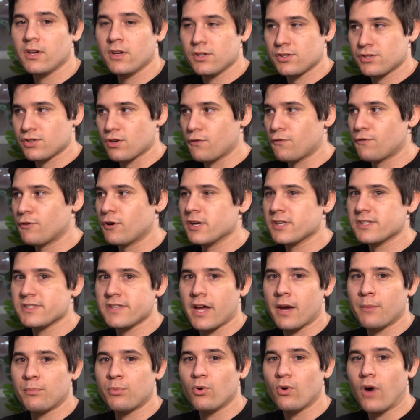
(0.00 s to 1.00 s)
So for
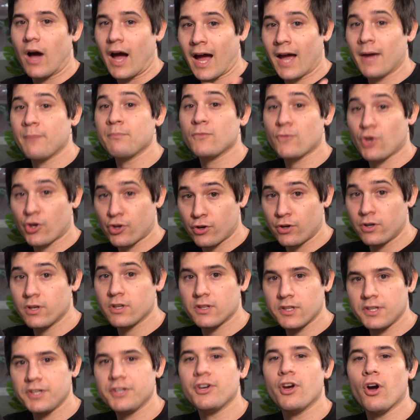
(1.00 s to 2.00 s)
example, I'm
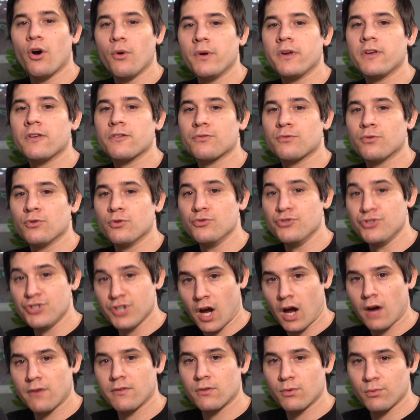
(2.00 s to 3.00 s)
currently going through
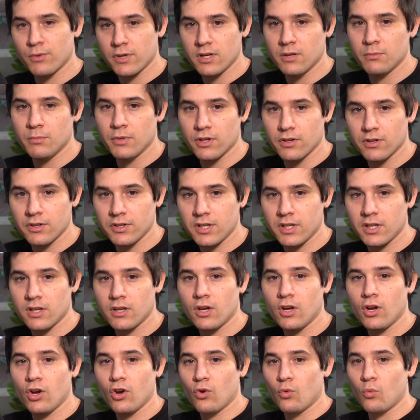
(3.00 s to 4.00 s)
Java readability,
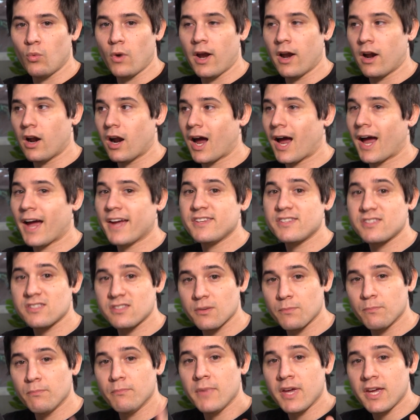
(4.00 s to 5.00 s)
where I
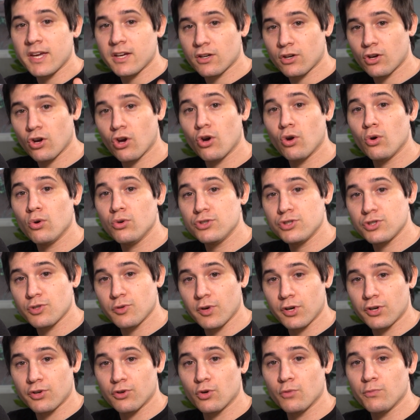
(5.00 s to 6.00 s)
submit code to
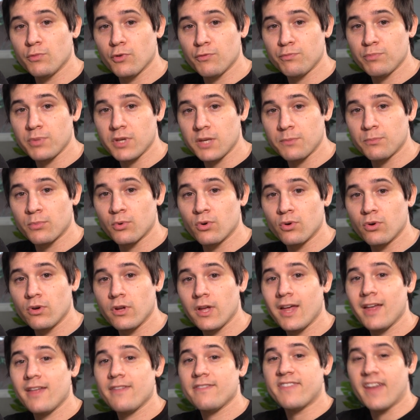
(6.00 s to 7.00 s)
a group of
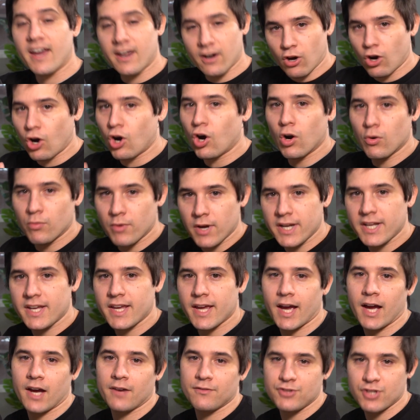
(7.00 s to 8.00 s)
people that already
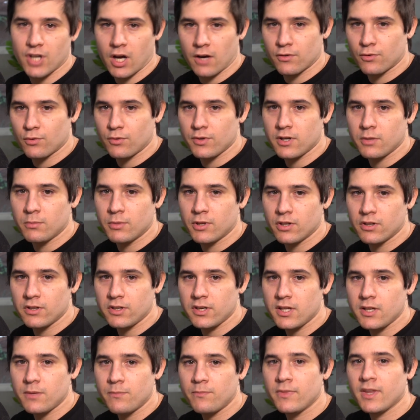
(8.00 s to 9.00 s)
have Java
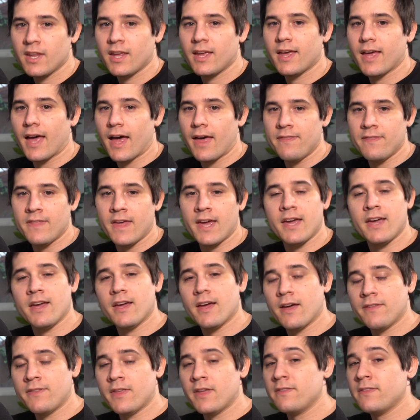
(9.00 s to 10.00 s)
readability, and they
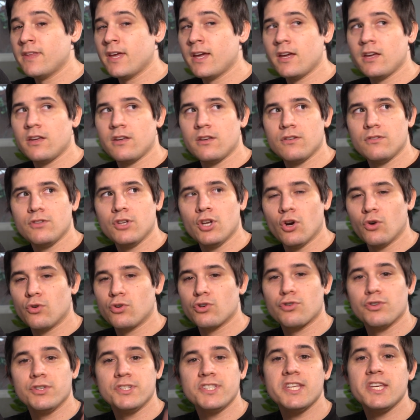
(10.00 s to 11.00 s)
and then they, you know,
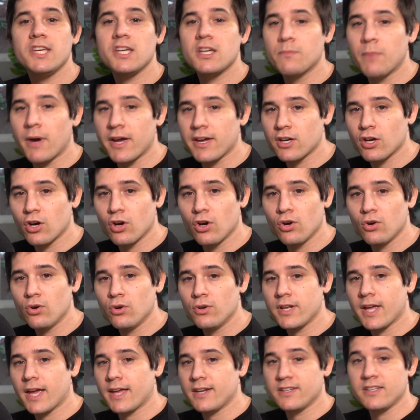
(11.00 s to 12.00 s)
critique my
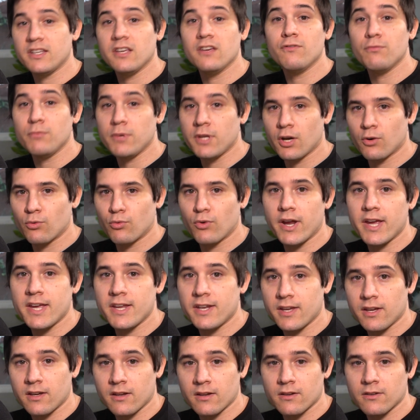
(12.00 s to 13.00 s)
code and give me a
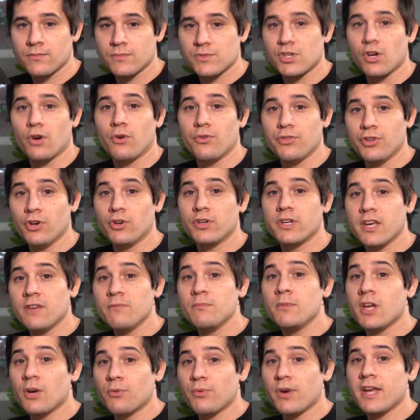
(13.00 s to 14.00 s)
rating. So they'll give
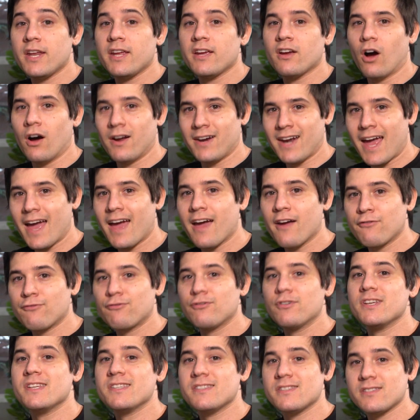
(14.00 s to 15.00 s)
me a rating on
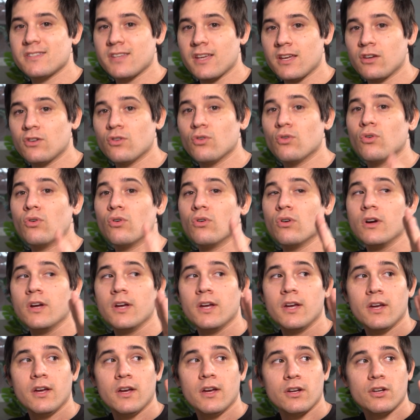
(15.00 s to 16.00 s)
every single
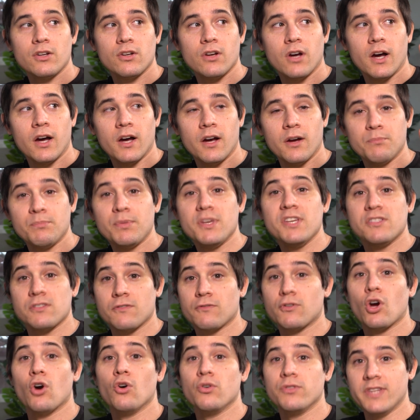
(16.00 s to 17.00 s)
Uh, piece of
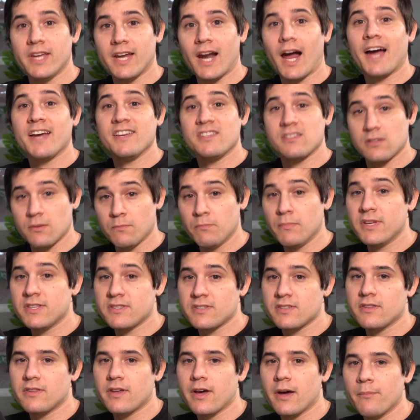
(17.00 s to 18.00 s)
code that I submit
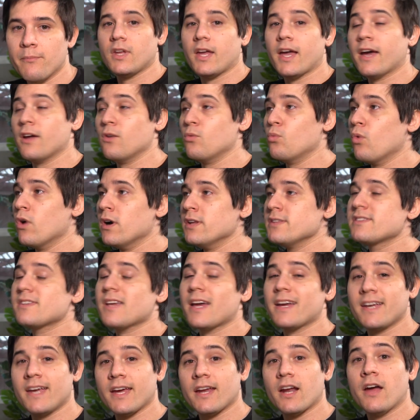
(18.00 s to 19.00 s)
to them. And once I
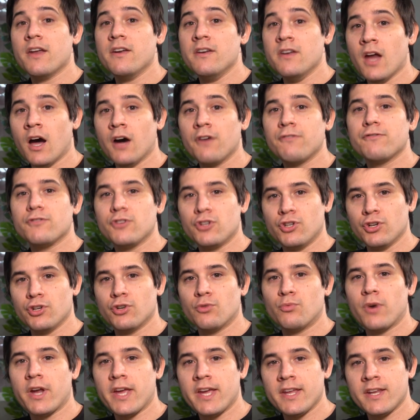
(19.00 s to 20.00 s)
get enough good
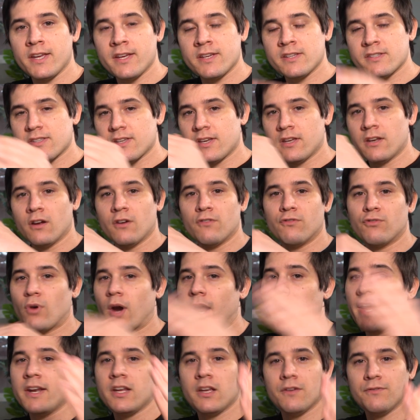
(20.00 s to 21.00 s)
ratings in a
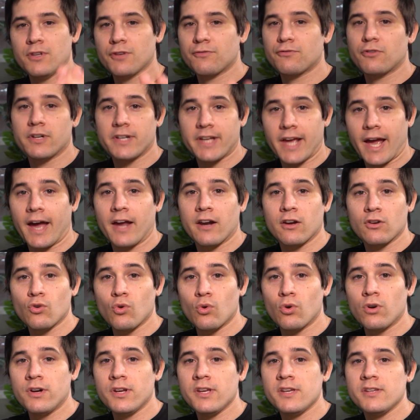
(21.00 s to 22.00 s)
variety of different
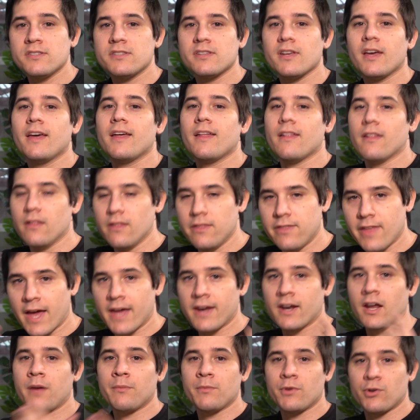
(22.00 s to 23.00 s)
categories, then
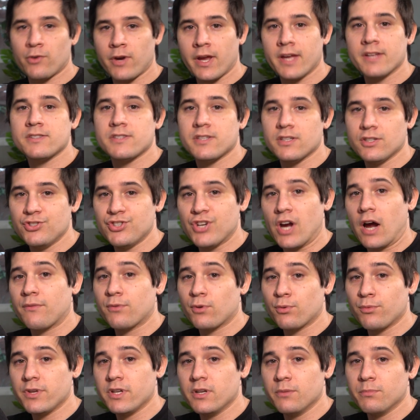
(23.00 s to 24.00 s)
I'm granted Java
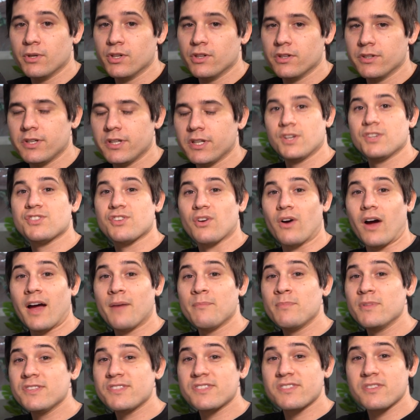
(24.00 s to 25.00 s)
readability. So I've
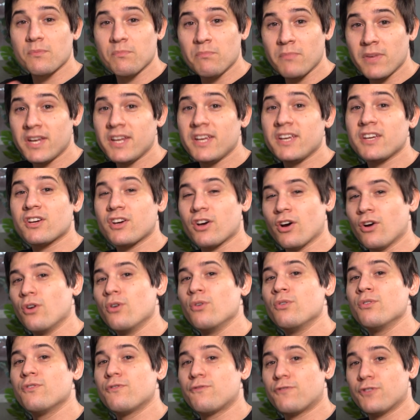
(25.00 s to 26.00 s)
been submitting
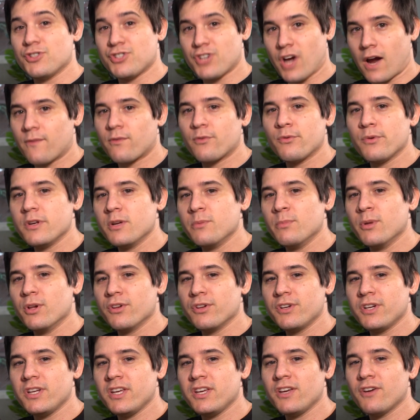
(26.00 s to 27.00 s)
code for Java
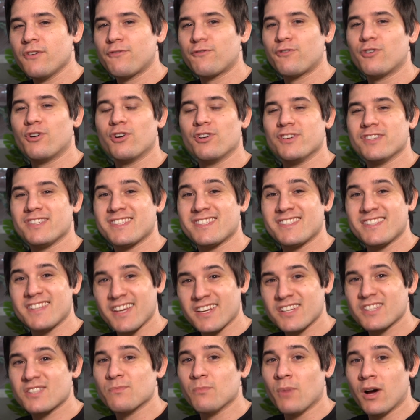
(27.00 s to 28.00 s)
readability for
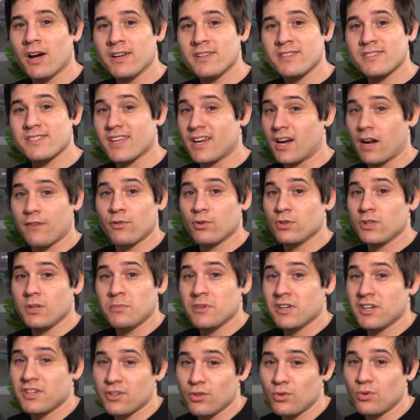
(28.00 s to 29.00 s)
six months, and I've only
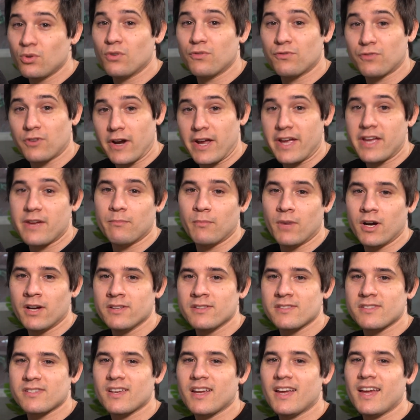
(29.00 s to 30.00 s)
been at Google for eight
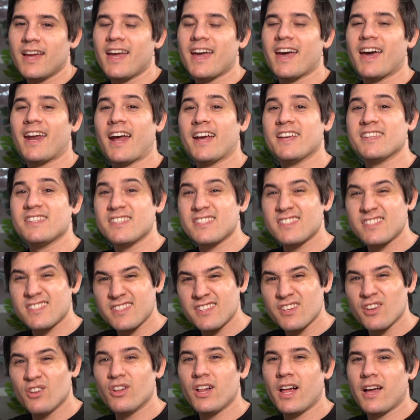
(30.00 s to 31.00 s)
months, and I
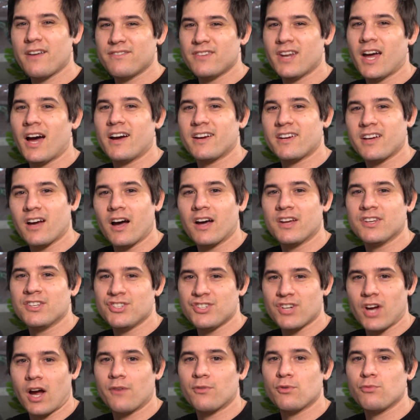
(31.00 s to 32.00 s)
still have not gotten
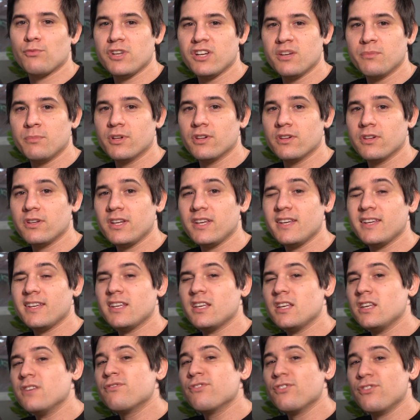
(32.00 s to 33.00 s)
Java readability,
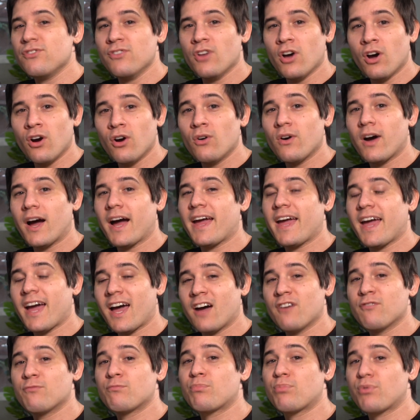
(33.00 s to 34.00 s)
even though I
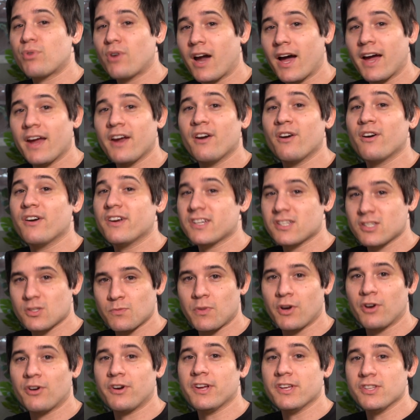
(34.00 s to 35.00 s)
have prior
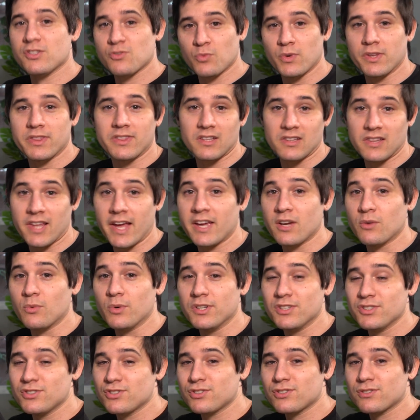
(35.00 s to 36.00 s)
experience with the
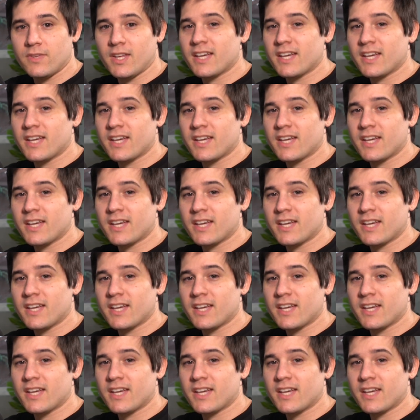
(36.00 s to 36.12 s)
language.